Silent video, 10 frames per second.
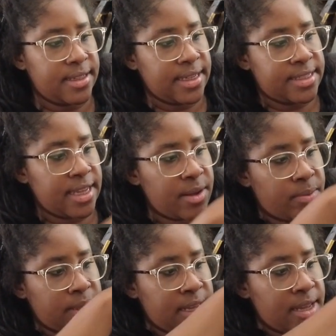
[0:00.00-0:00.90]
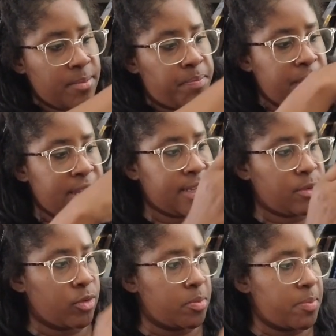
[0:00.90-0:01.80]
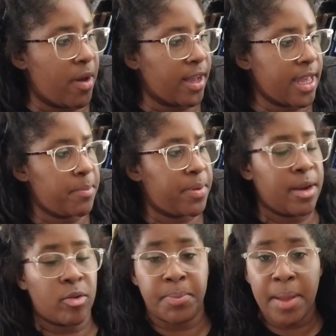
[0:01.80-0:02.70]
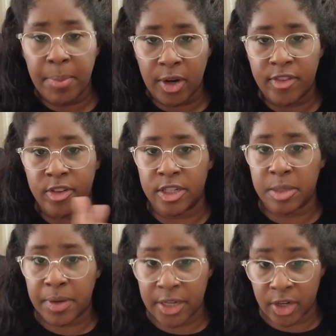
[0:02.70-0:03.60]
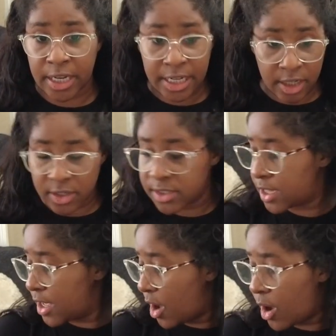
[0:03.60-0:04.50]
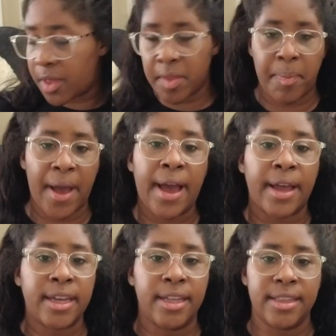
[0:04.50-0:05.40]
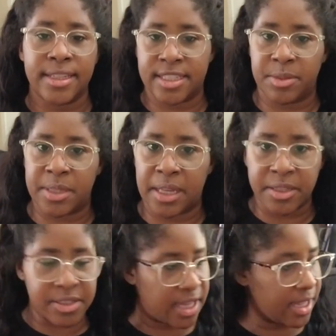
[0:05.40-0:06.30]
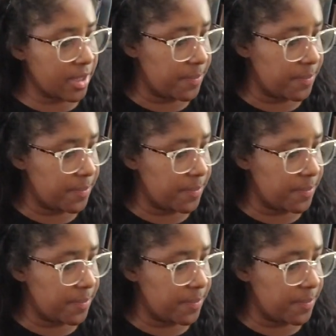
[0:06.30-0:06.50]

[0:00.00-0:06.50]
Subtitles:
It's a really big, roomy pocket. But remember, if you're going to put your ears on the bag, let's see what that looks like.